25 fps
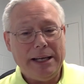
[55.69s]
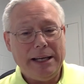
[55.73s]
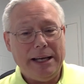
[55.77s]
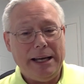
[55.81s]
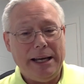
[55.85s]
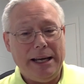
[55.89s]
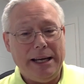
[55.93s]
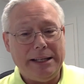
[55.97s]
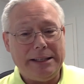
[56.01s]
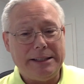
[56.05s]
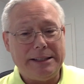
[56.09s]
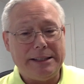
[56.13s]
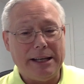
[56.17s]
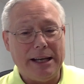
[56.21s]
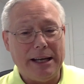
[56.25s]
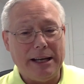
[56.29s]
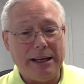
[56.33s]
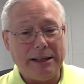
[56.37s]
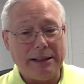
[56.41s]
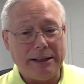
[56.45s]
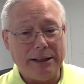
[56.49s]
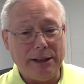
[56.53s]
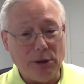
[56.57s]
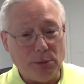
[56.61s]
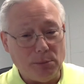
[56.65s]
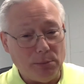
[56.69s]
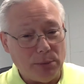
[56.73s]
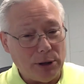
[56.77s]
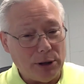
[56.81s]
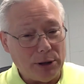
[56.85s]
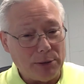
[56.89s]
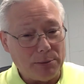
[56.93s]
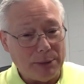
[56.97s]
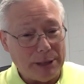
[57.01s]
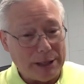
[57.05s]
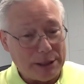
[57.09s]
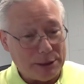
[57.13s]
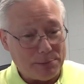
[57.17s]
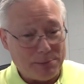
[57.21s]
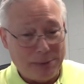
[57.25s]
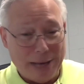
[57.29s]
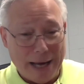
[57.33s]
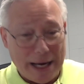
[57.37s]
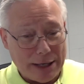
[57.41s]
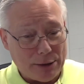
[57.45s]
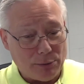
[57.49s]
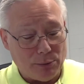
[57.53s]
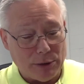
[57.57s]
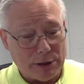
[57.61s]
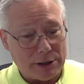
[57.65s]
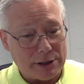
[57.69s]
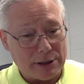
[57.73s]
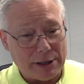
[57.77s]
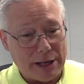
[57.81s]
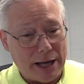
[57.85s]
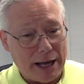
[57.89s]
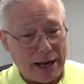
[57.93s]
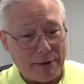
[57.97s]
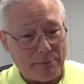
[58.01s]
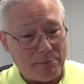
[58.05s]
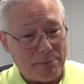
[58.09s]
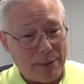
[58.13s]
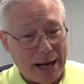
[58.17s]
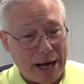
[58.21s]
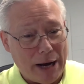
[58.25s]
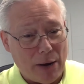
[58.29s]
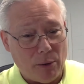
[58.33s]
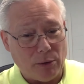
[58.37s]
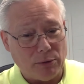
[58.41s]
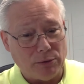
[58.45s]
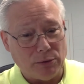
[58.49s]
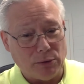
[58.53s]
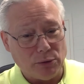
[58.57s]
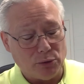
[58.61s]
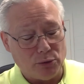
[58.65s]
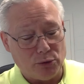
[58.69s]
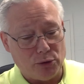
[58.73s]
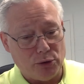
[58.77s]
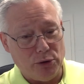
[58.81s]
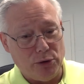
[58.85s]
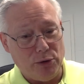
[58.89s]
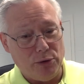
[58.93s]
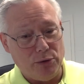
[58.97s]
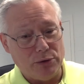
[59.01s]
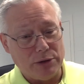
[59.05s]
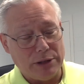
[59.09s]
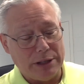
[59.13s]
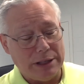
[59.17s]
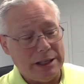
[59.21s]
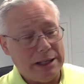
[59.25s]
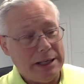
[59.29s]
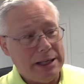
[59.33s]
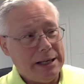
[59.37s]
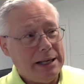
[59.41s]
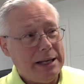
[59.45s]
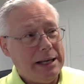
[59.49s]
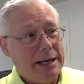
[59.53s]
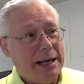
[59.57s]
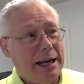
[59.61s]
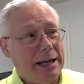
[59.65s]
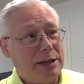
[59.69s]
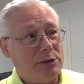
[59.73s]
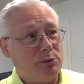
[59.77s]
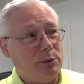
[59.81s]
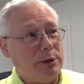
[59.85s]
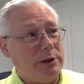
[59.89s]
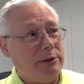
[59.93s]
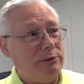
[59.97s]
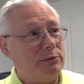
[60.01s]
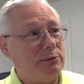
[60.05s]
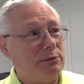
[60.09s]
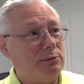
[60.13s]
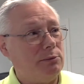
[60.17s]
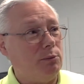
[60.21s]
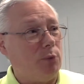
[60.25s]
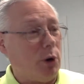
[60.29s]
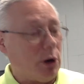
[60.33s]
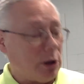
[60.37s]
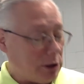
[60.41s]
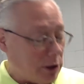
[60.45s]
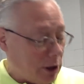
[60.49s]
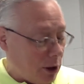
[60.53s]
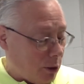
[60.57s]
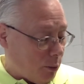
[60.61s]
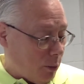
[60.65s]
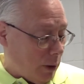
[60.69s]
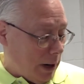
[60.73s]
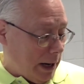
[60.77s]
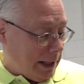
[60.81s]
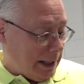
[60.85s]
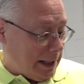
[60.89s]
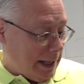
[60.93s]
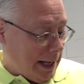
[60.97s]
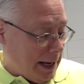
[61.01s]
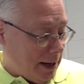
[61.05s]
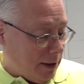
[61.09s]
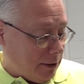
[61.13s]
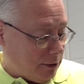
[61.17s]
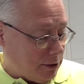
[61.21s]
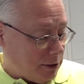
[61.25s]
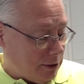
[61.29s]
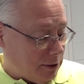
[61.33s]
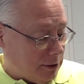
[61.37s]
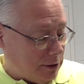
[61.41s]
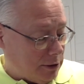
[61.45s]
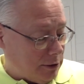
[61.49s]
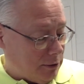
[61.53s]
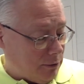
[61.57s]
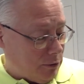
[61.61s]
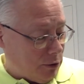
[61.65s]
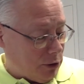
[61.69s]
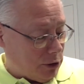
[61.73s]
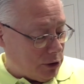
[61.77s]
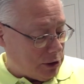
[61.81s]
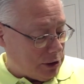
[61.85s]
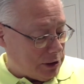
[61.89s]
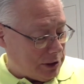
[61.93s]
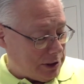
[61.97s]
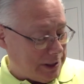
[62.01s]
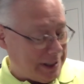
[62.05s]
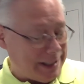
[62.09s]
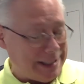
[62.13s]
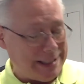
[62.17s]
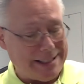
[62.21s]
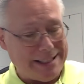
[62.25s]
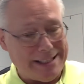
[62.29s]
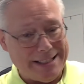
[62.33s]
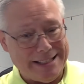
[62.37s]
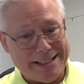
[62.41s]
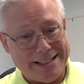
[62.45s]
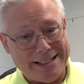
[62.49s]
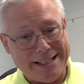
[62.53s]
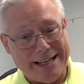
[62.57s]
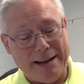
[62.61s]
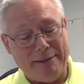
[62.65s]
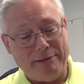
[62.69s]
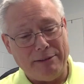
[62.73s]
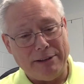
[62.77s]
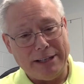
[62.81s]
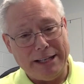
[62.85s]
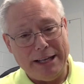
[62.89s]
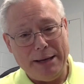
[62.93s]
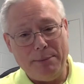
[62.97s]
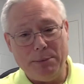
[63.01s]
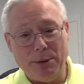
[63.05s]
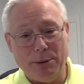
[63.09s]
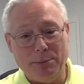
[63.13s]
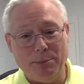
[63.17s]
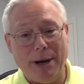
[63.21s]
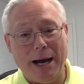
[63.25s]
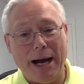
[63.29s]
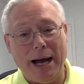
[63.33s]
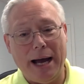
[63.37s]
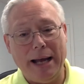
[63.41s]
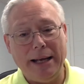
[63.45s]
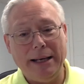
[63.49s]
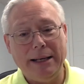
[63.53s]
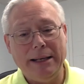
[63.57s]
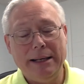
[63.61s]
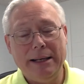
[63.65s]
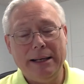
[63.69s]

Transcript: It's a little book, but it's packed with a lot of powerful truths. And as we've worked our way down to verses 6 and 7, keep in mind